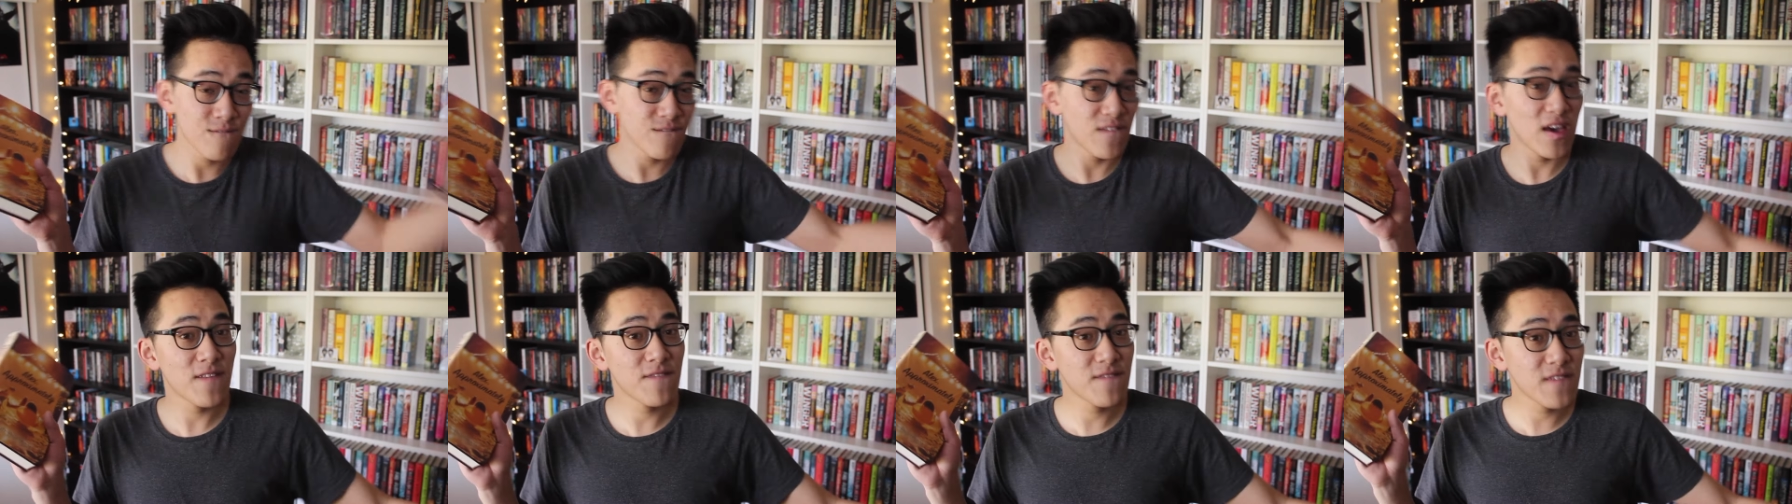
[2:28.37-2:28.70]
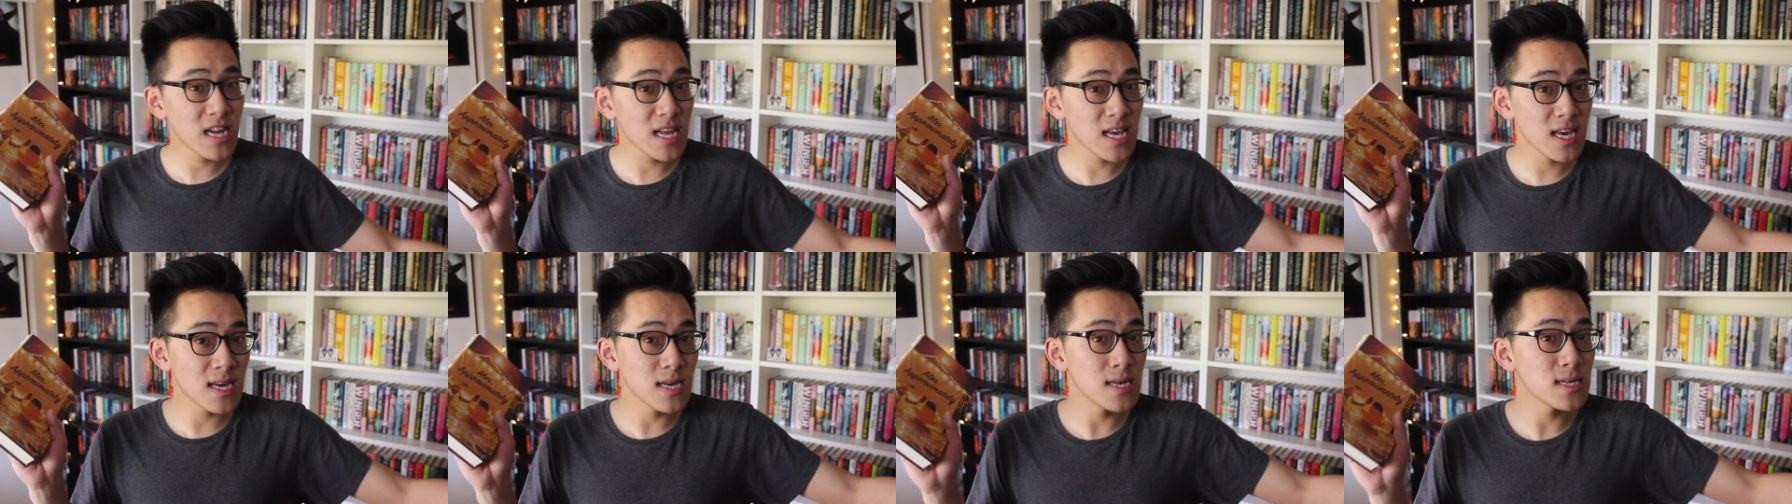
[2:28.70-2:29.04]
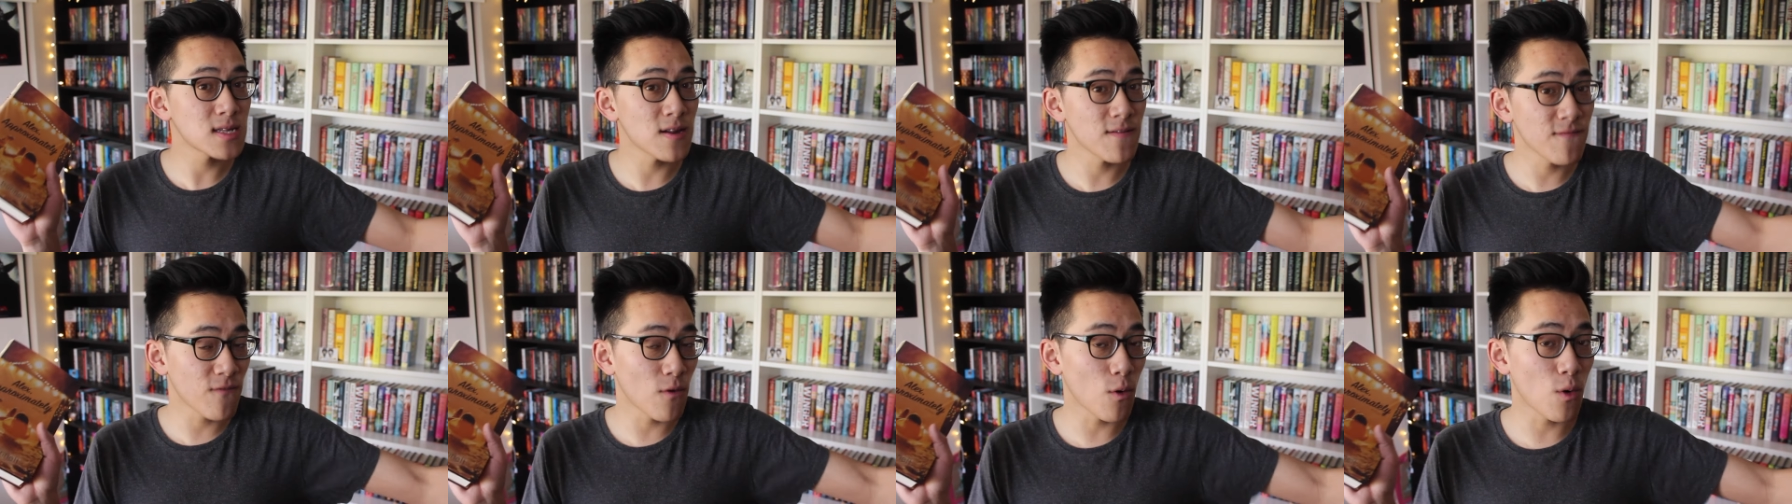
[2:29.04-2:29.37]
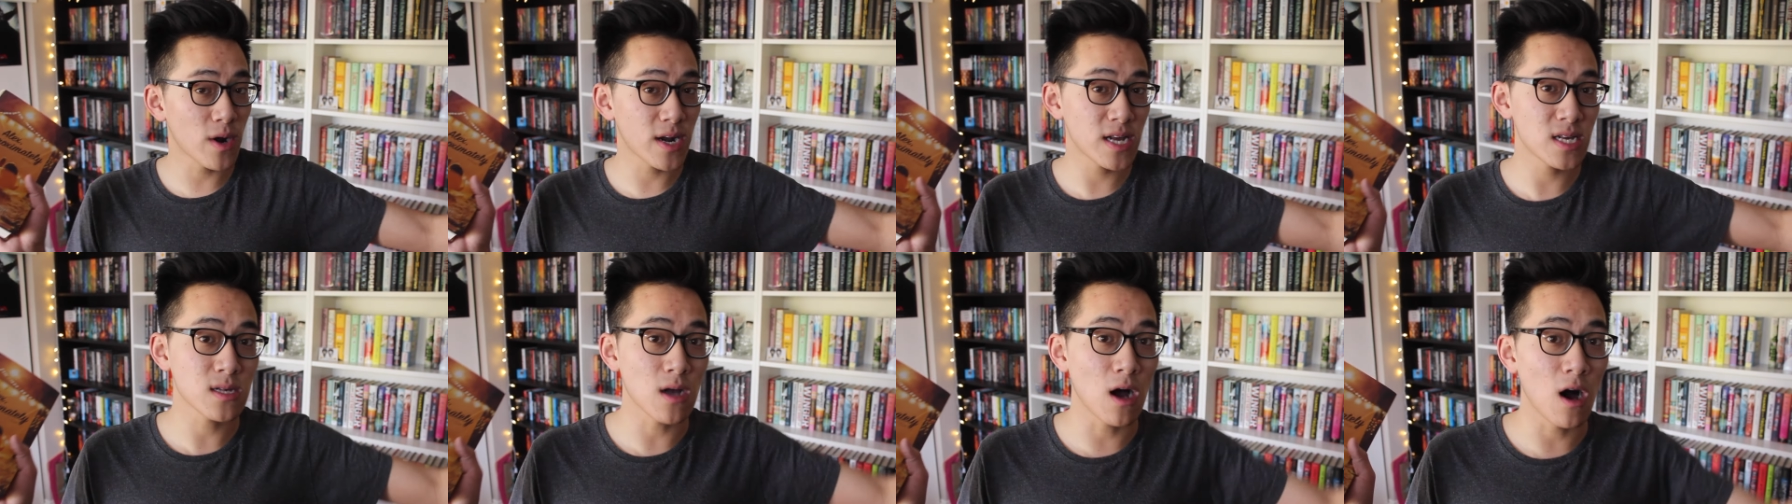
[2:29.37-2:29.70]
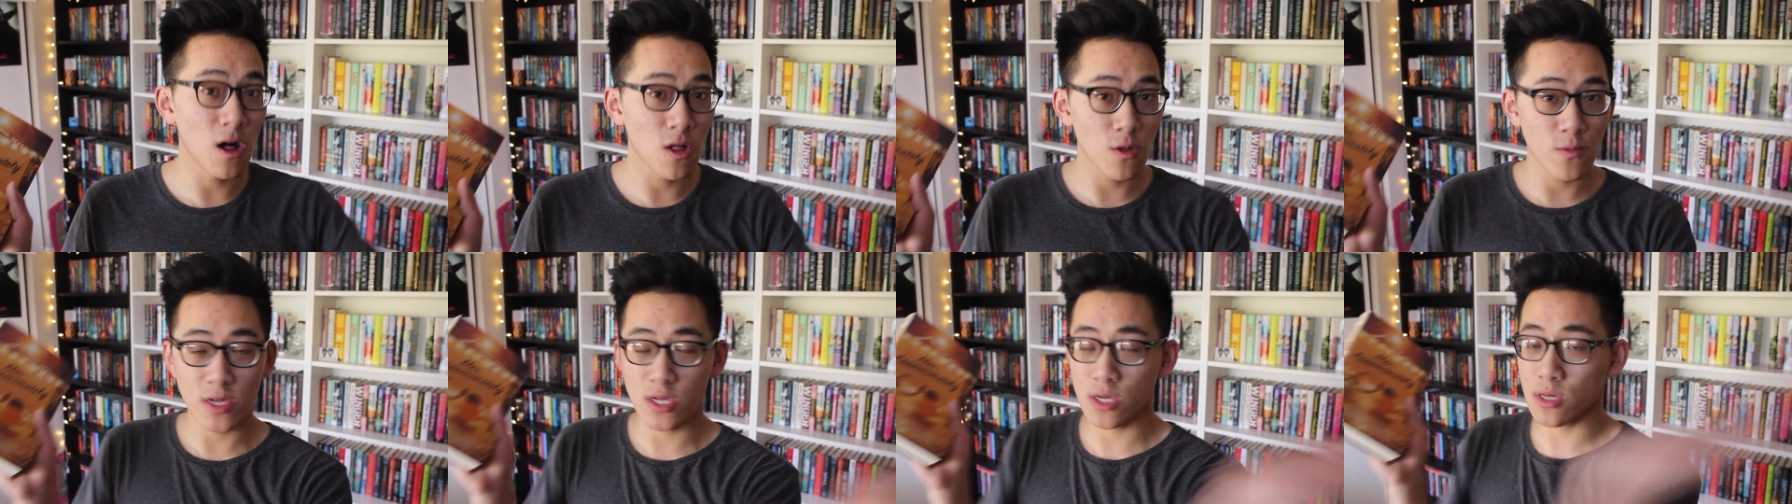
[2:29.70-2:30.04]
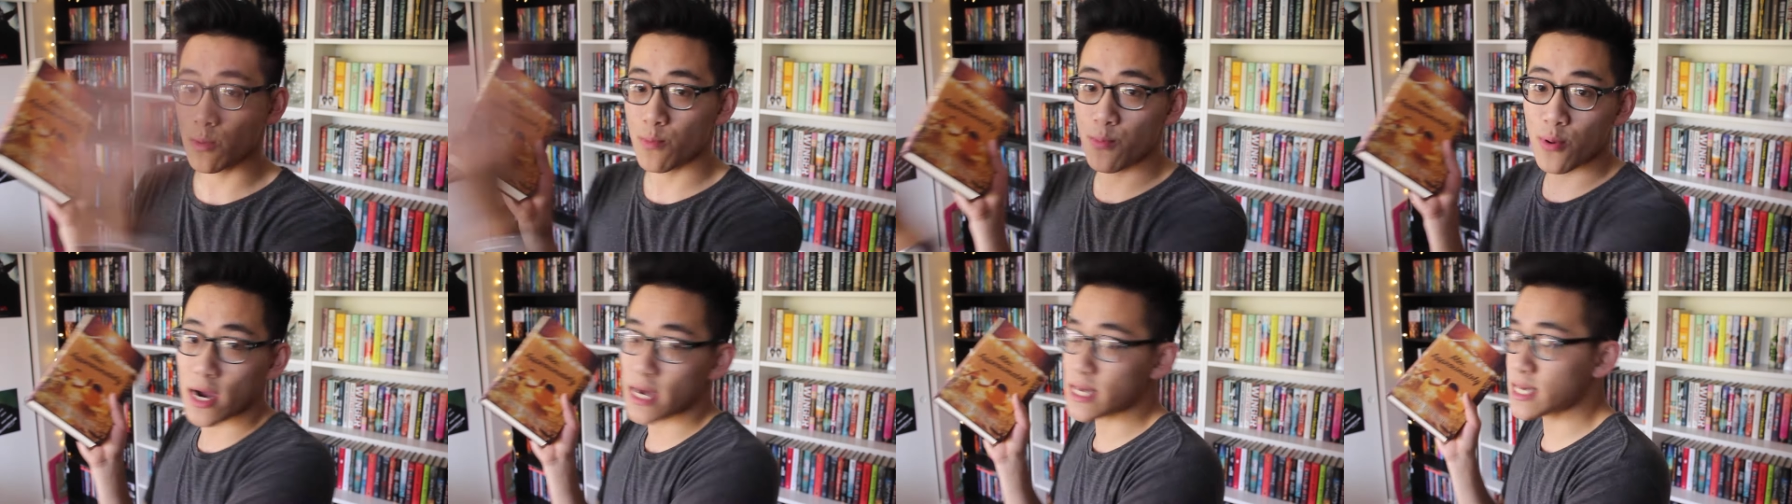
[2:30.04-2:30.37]
fifties and forties all the way to
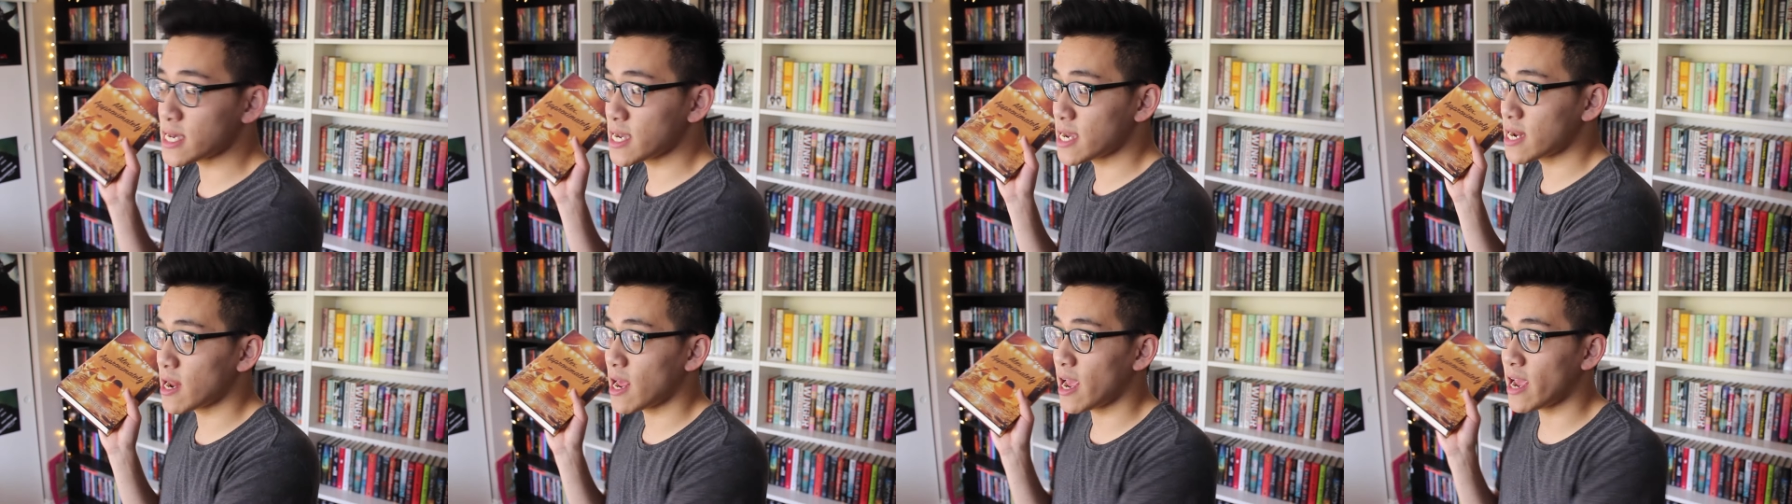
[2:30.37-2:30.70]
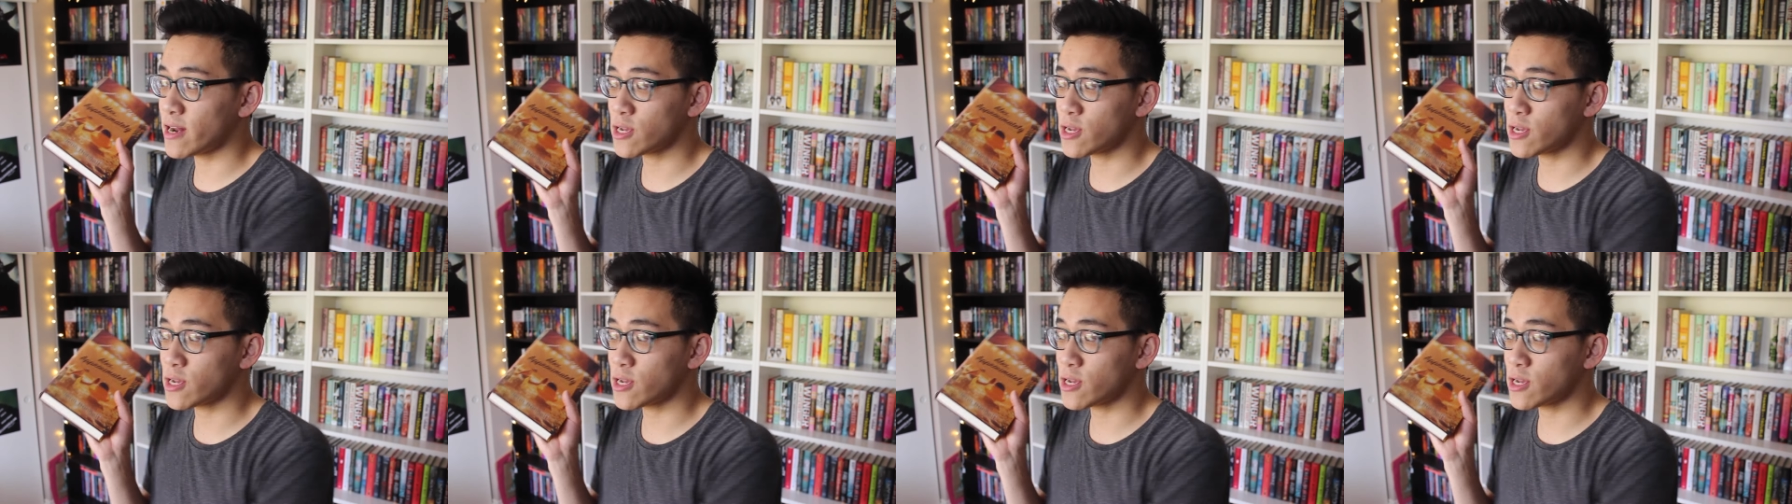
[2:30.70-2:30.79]
the present,